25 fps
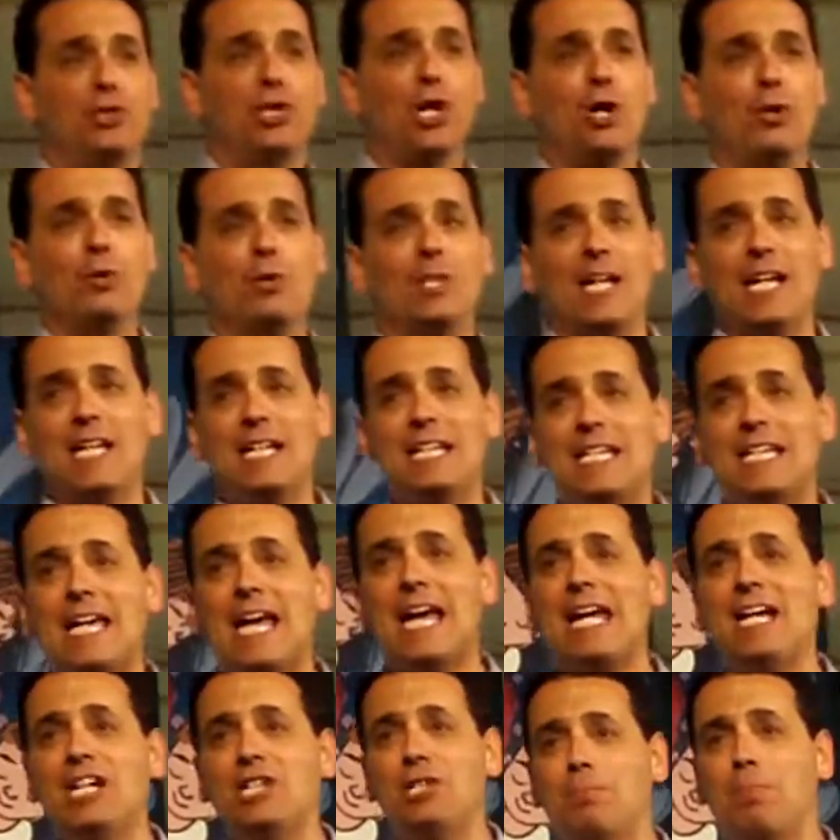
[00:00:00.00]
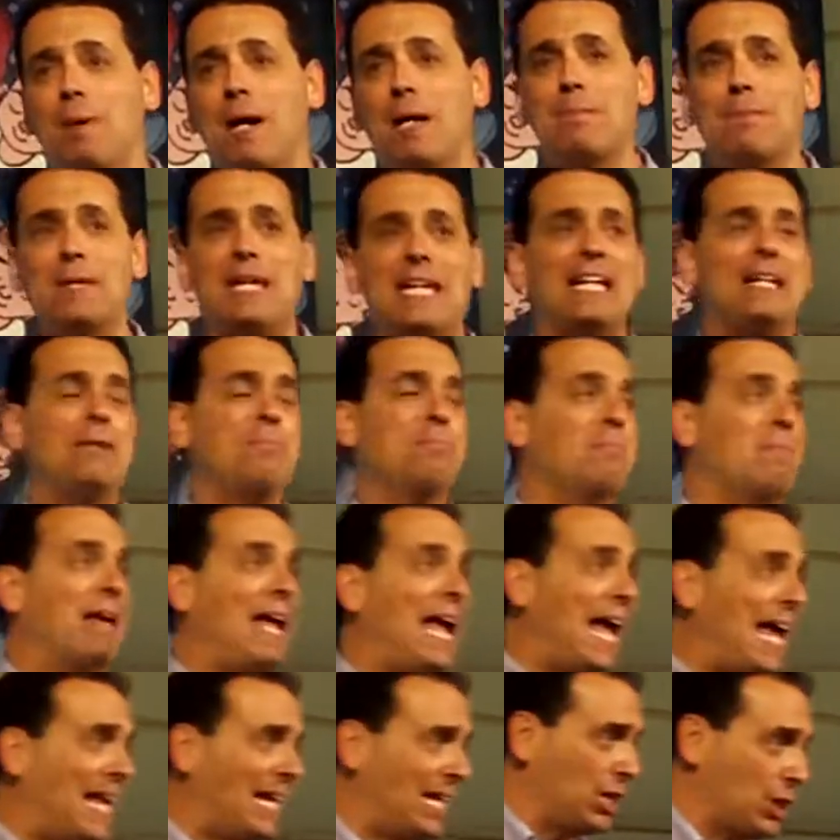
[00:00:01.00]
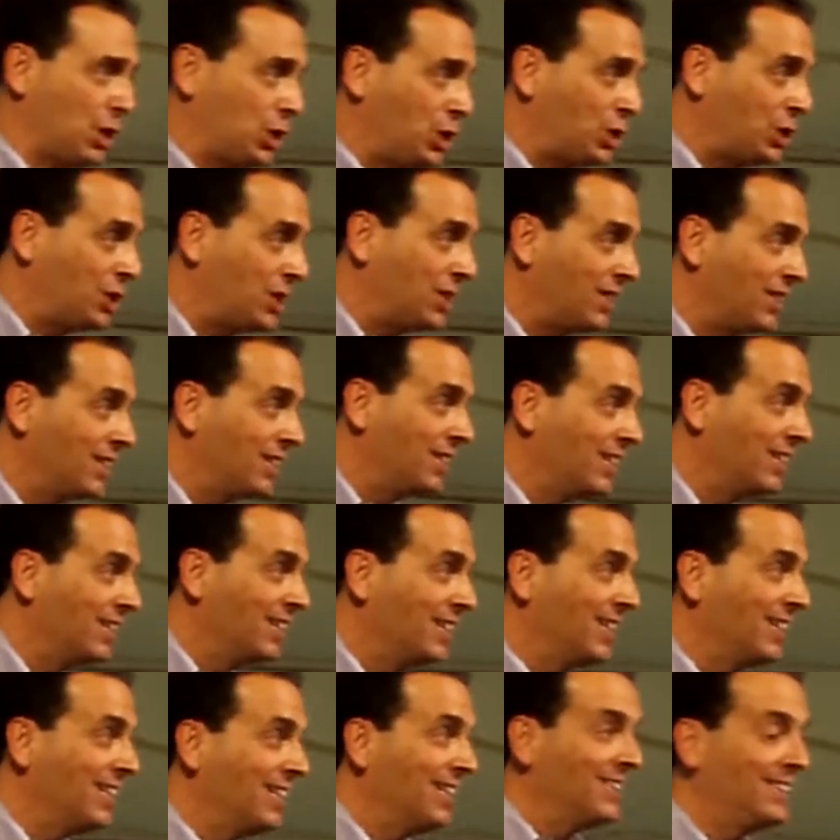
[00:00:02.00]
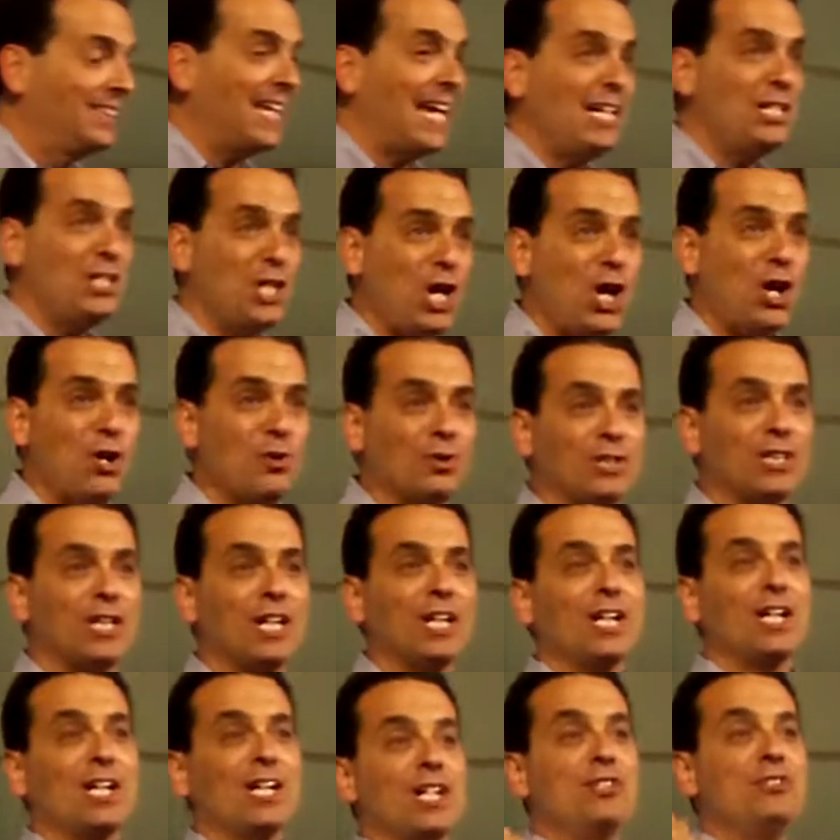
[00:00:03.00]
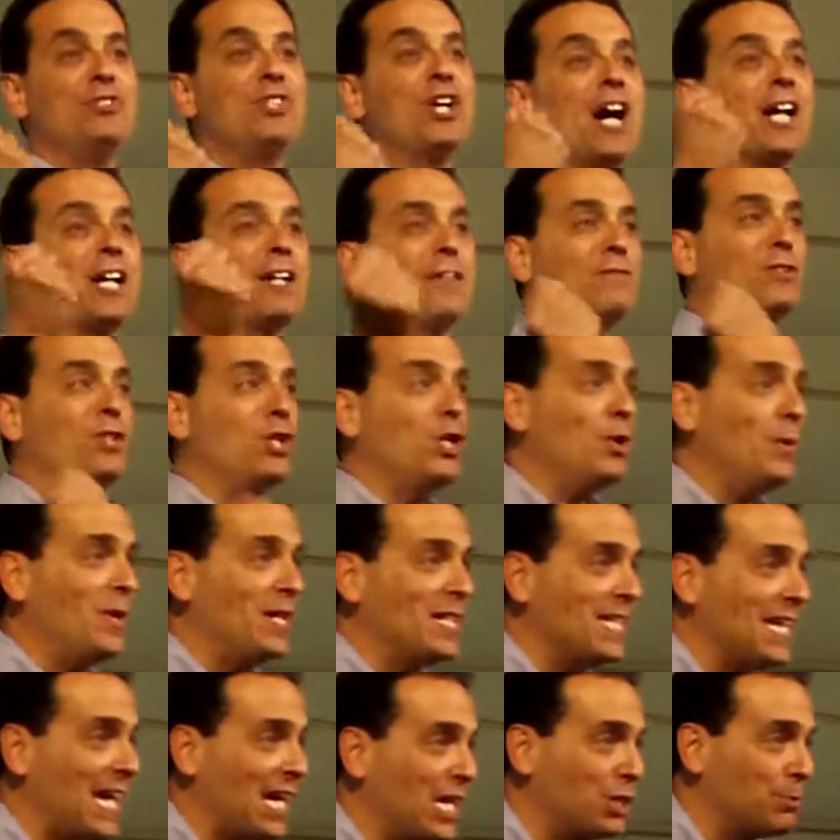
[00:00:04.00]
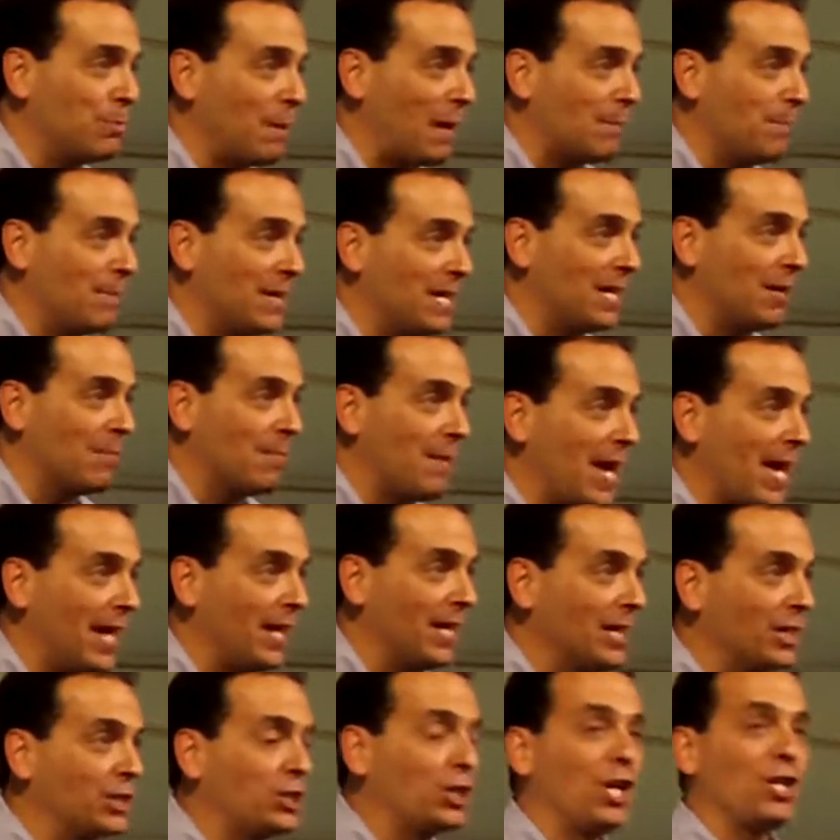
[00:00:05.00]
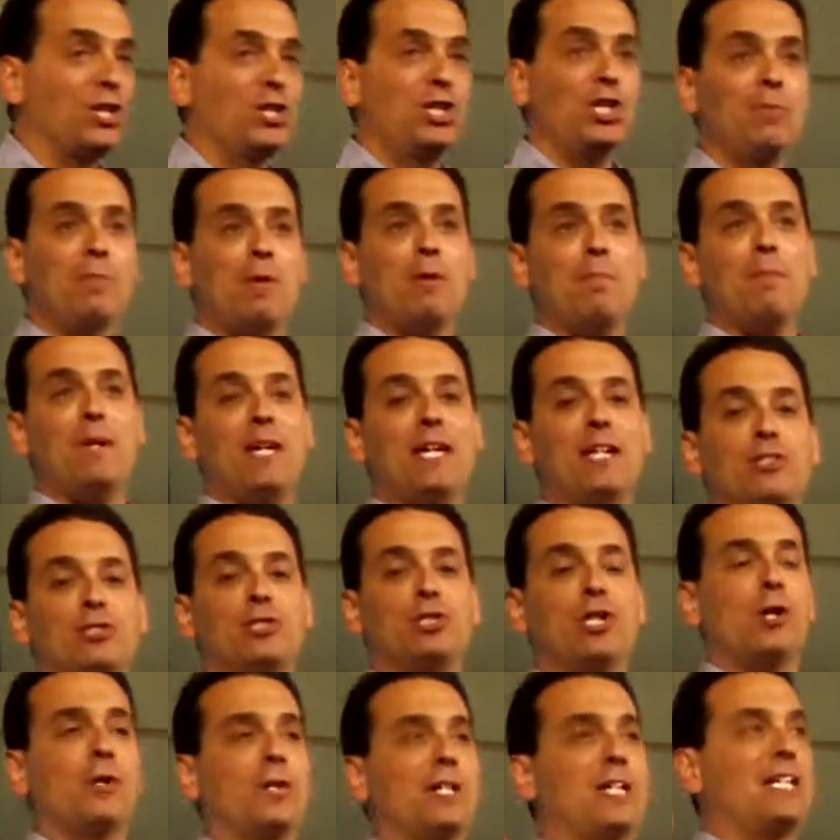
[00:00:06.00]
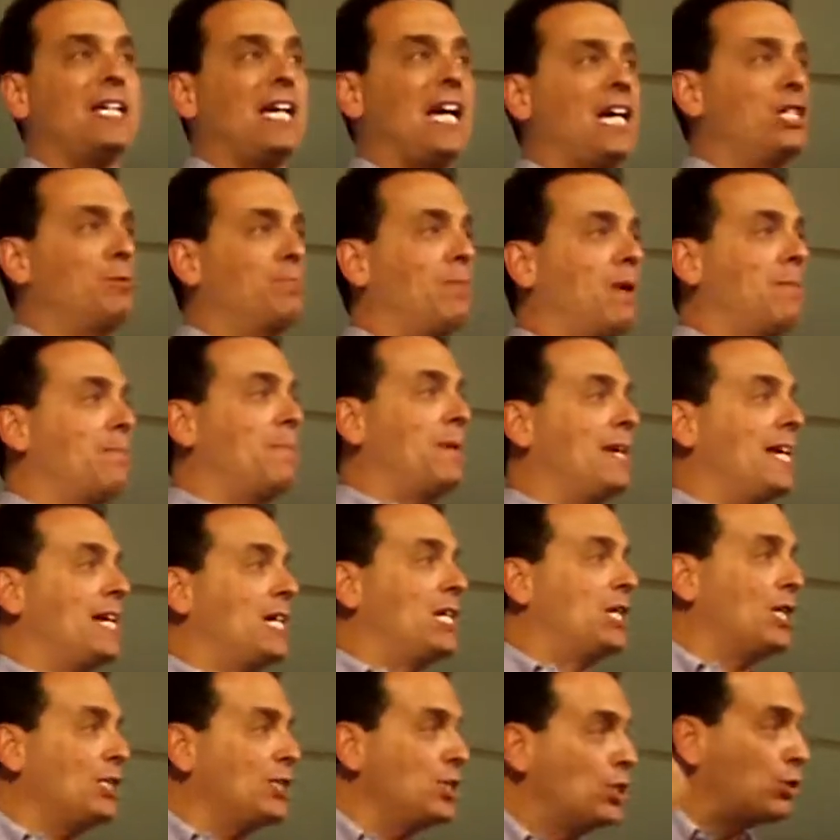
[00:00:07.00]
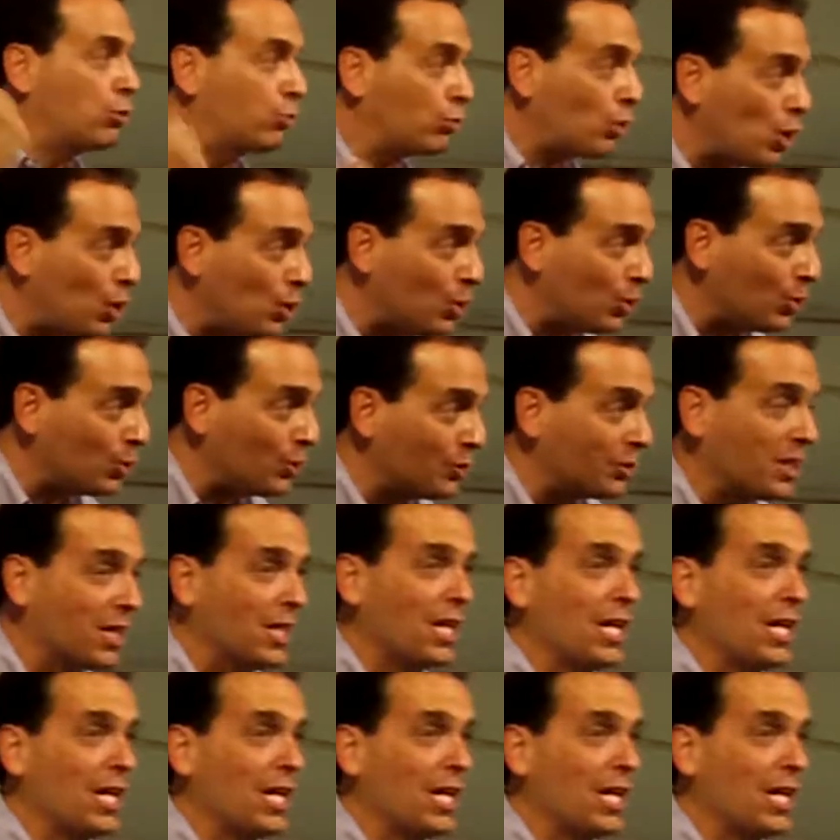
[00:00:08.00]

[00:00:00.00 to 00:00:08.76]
don't engage by being managed. They don't. None of you engage by being managed. Human beings don't engage by being controlled.